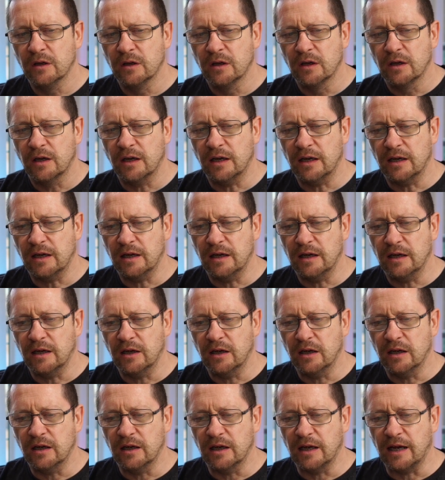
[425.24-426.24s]

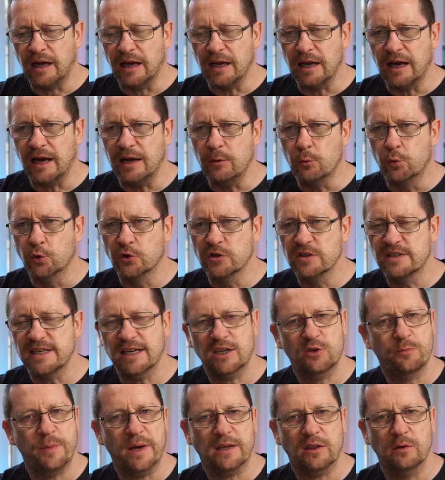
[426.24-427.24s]
I wouldn't
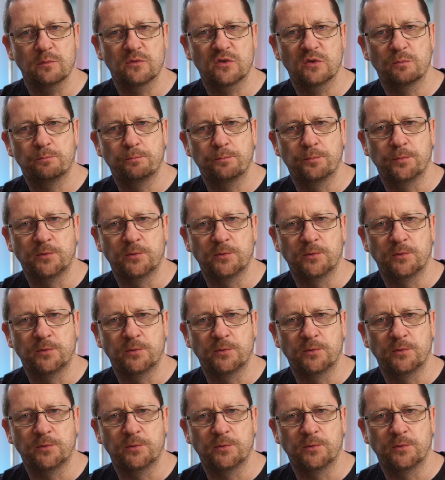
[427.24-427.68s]
expect them to